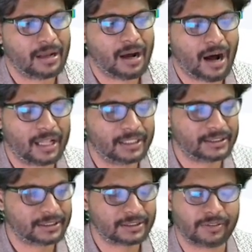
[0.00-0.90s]
All these
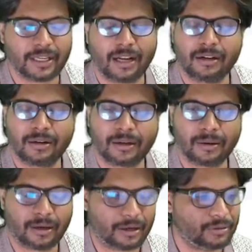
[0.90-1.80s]
things we can
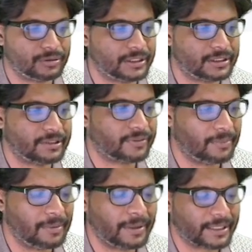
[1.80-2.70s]
use this deferable.
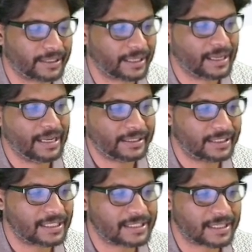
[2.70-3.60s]
But this
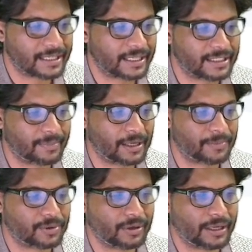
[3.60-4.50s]
is just an example I am
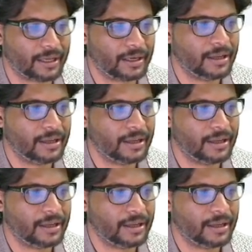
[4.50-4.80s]
showing here.